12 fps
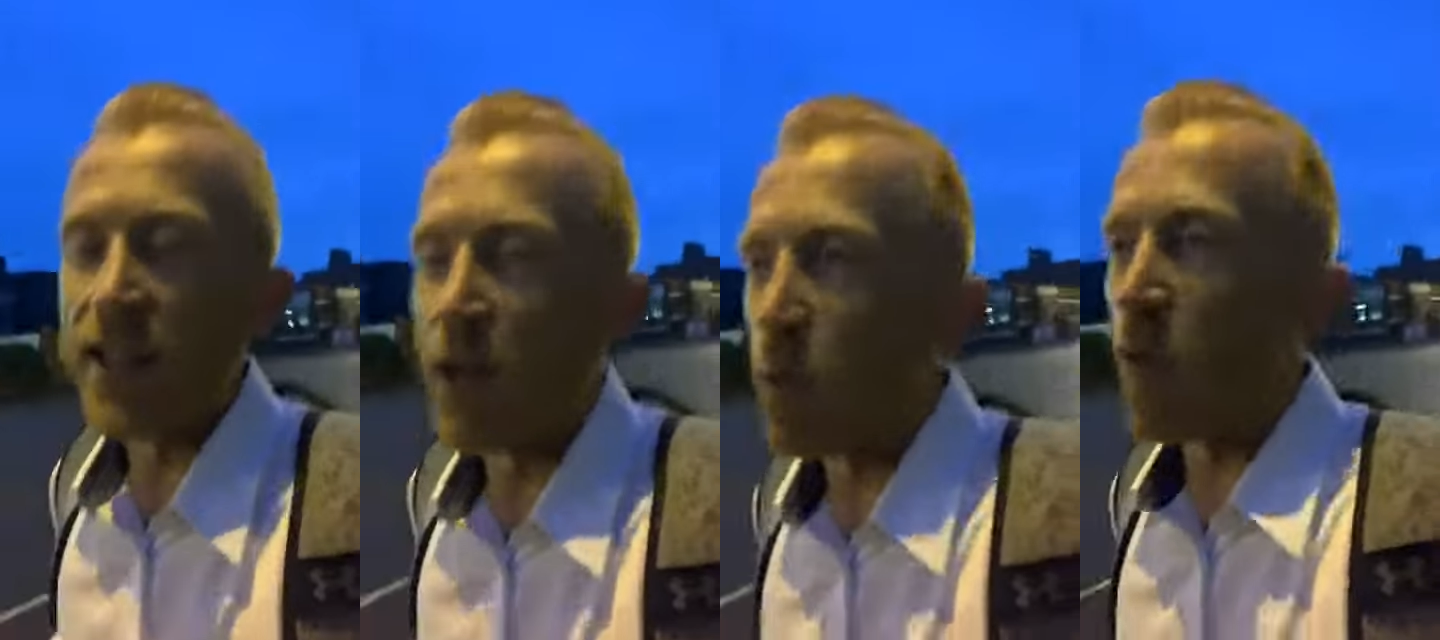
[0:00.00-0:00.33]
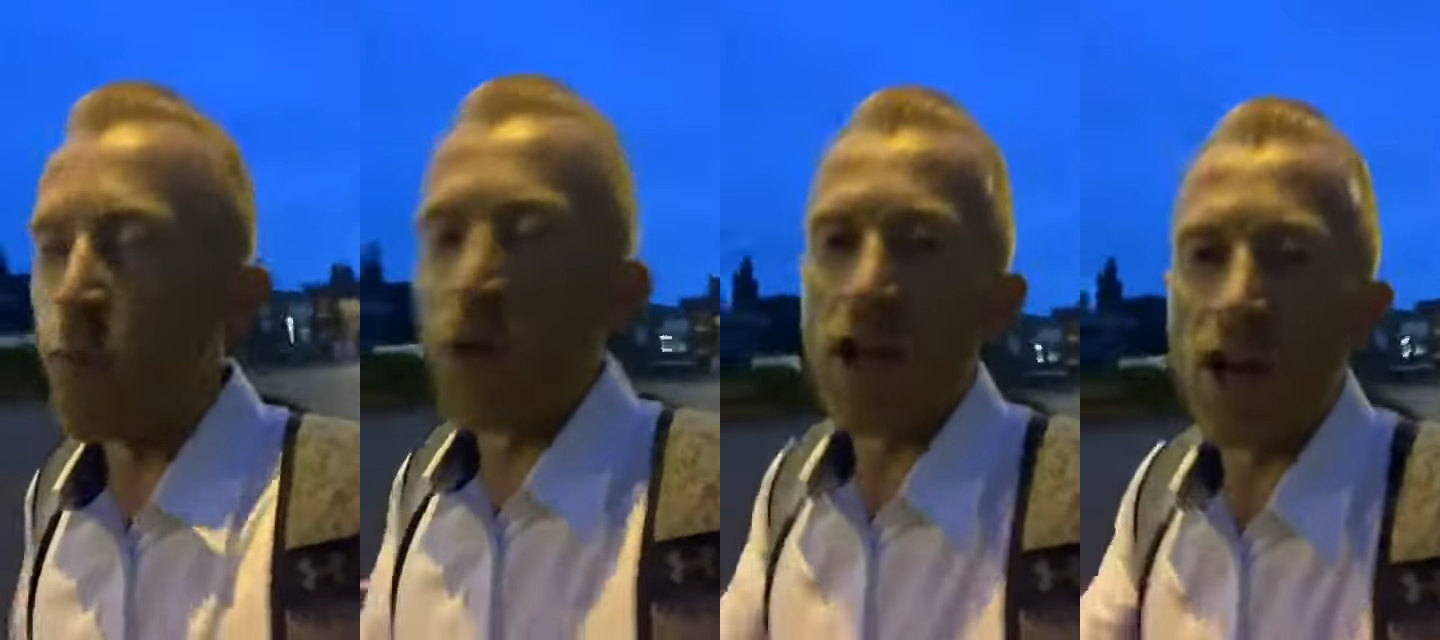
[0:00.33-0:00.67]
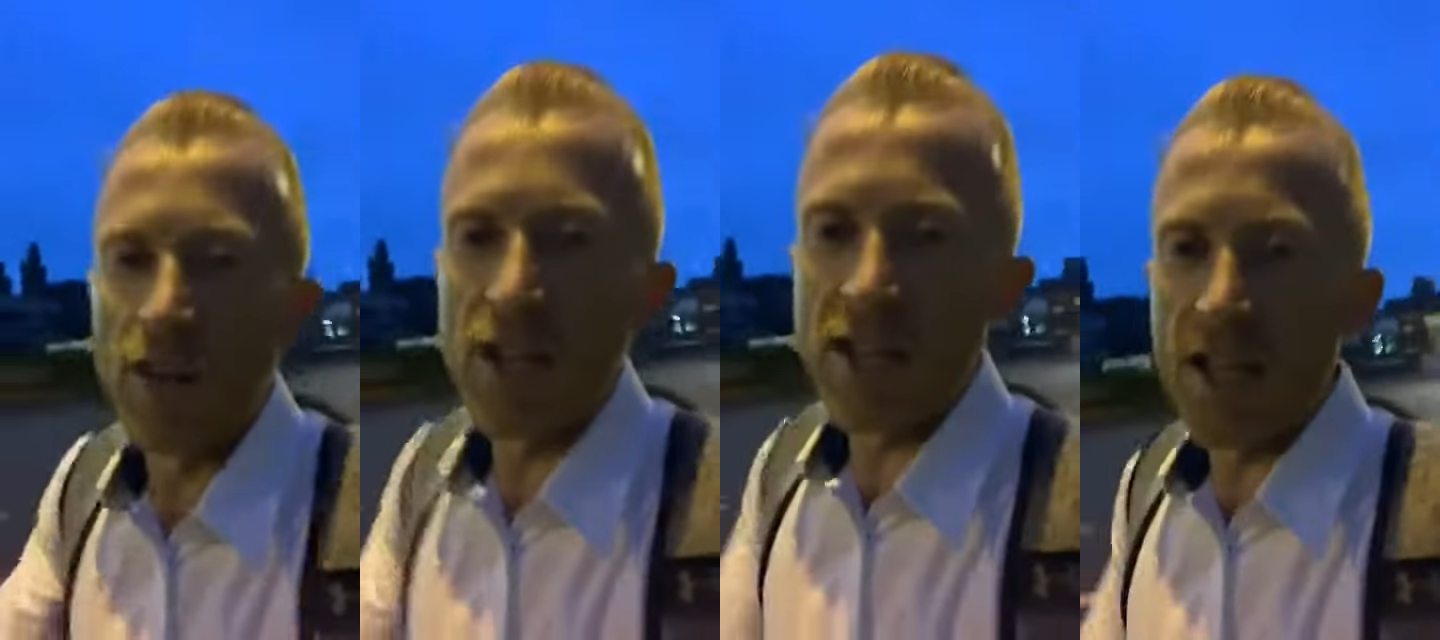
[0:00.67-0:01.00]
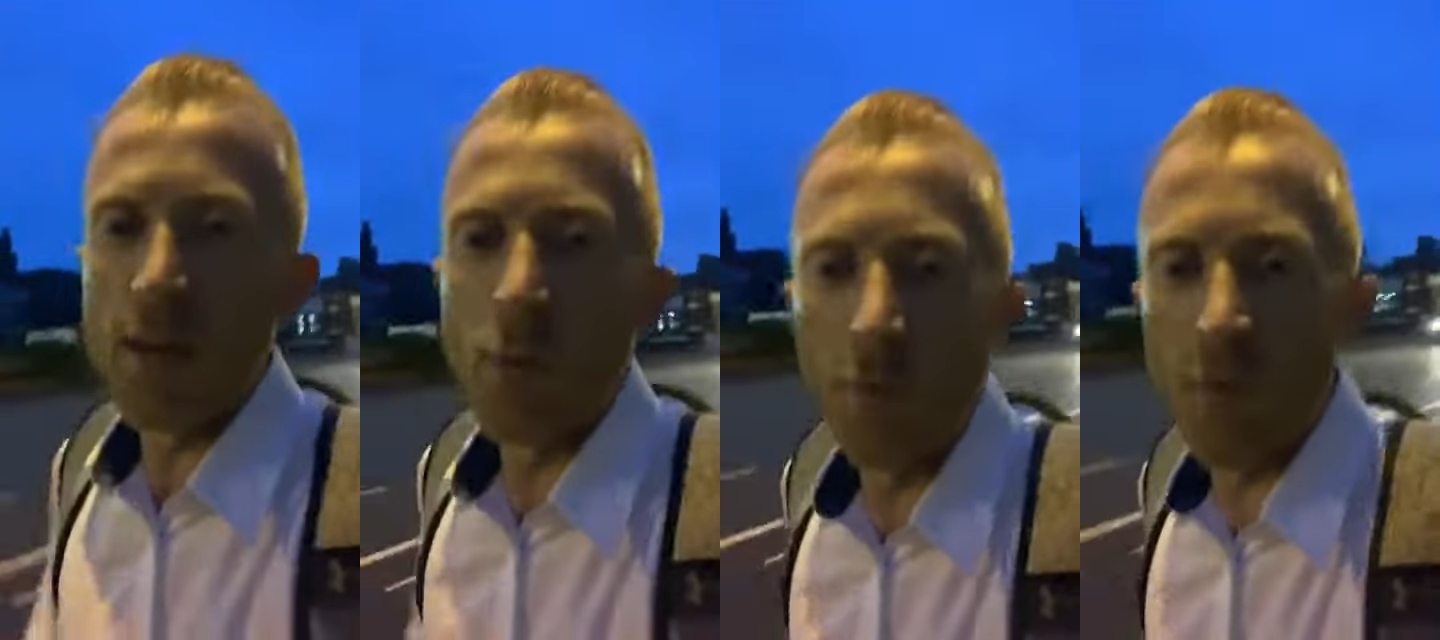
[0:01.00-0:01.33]
You know, what have we learned this
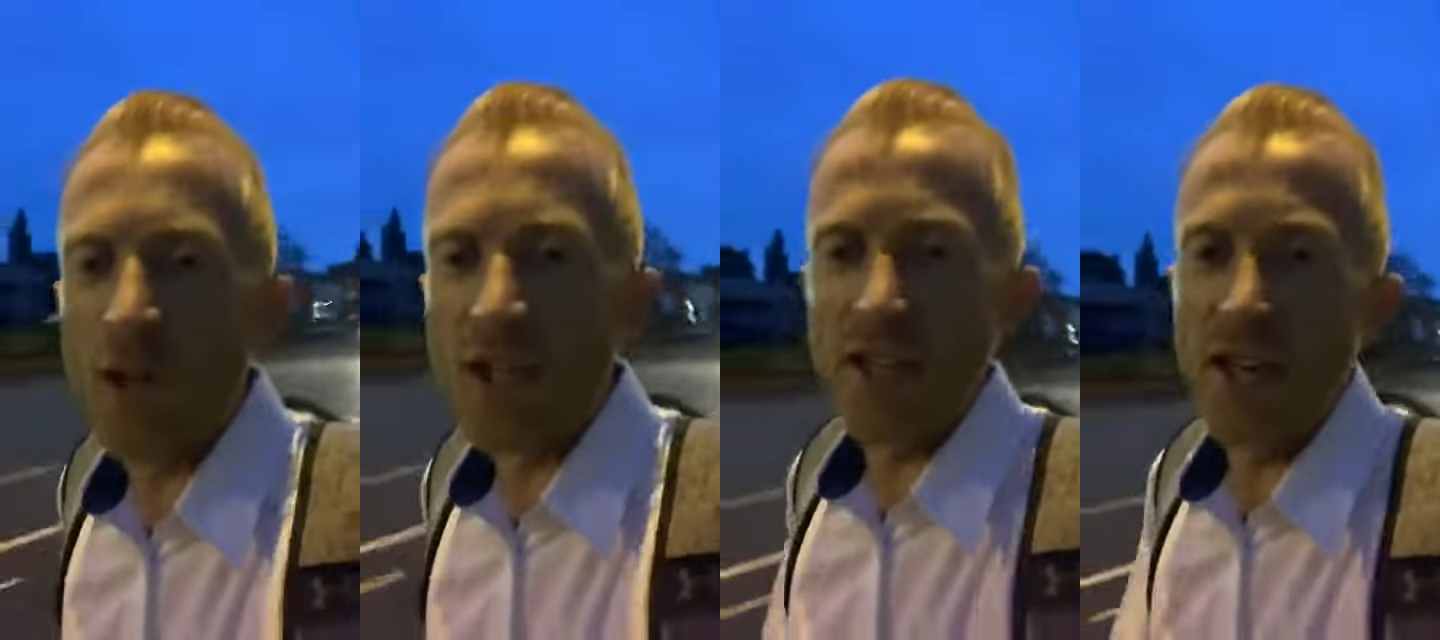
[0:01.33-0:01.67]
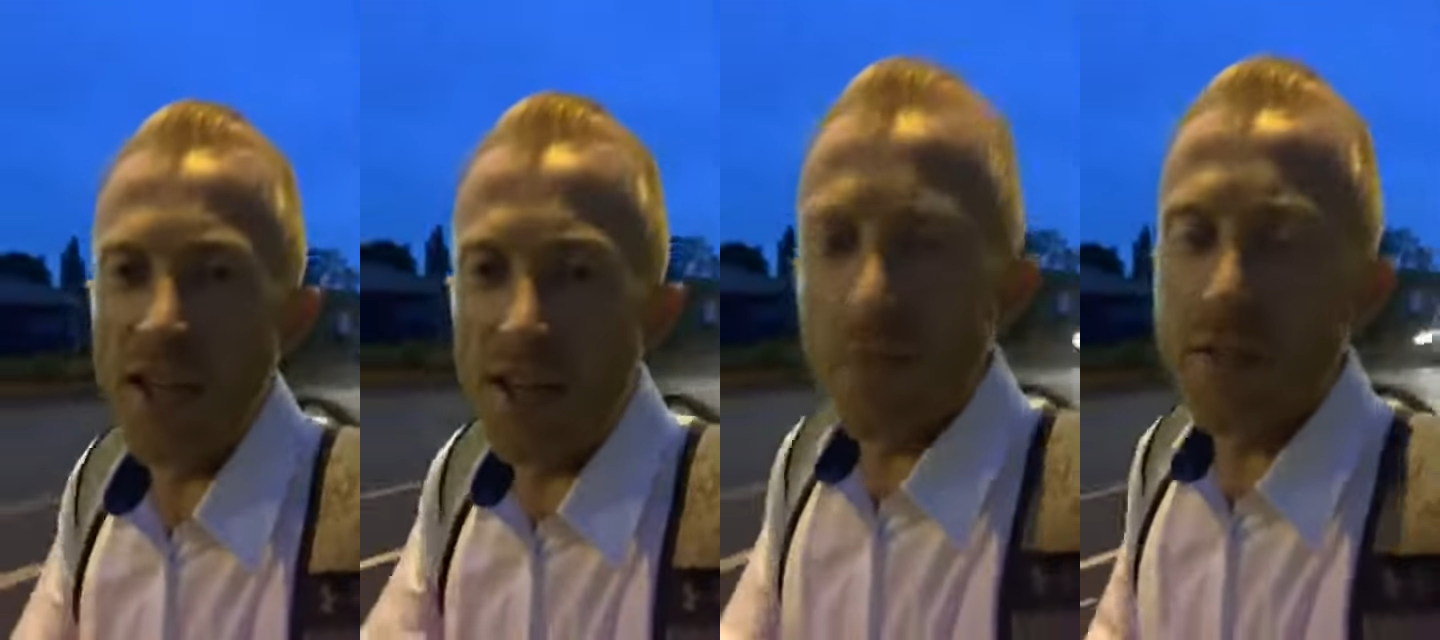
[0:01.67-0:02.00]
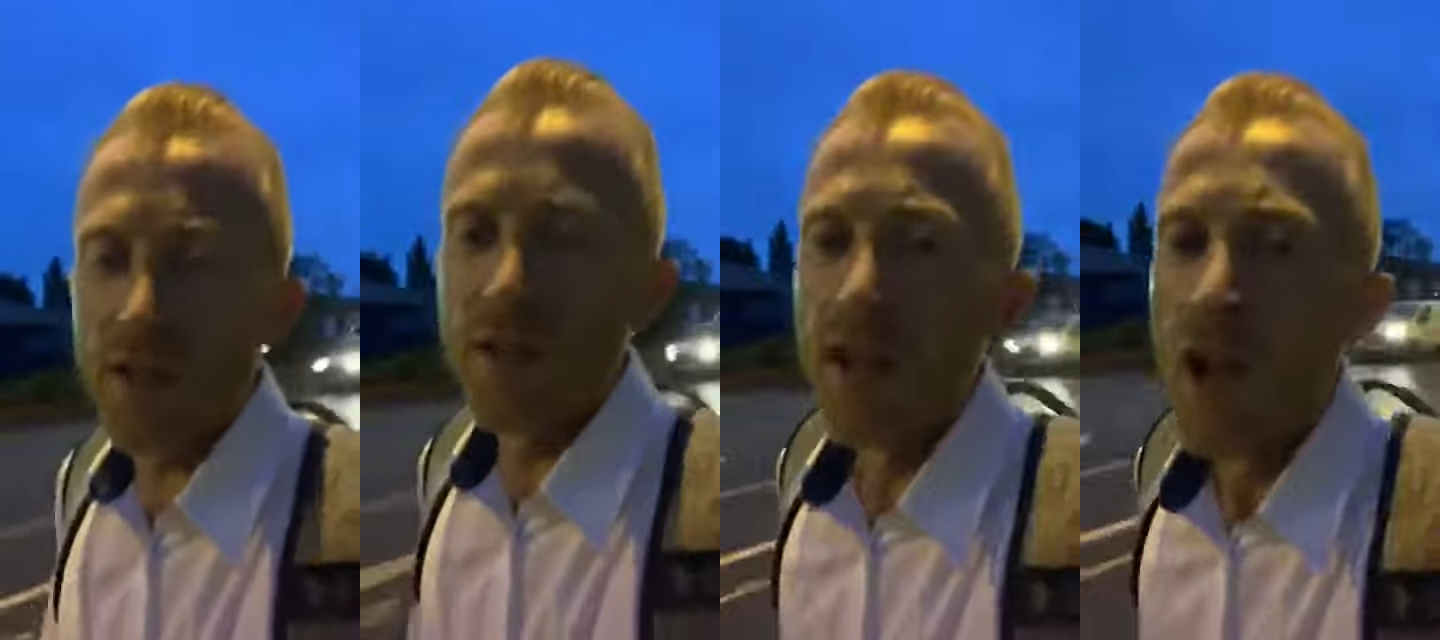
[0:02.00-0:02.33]
year? What have we achieved?